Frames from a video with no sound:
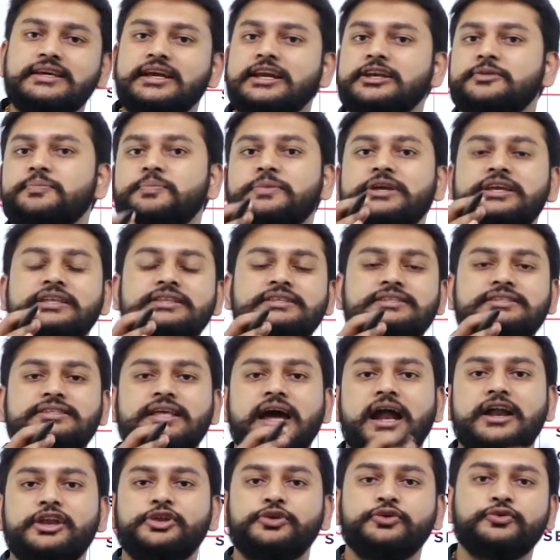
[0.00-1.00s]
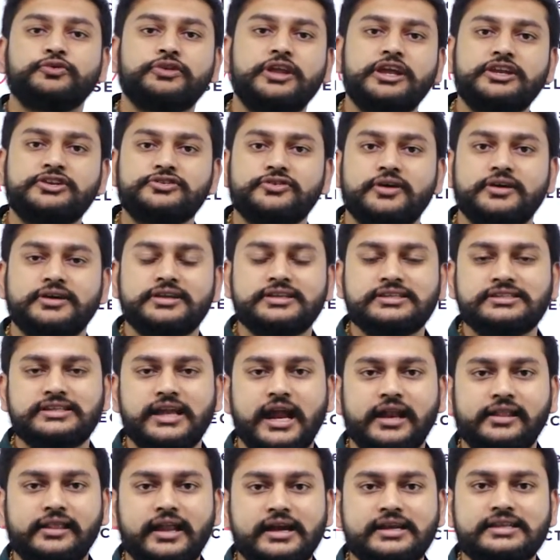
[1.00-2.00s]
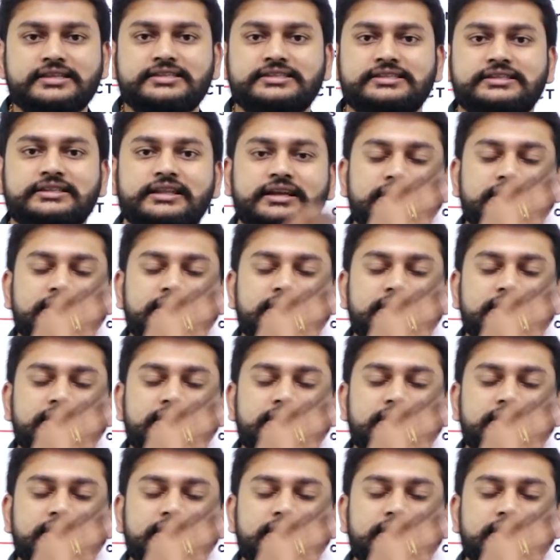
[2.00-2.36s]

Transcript: it means that you need to understand that is in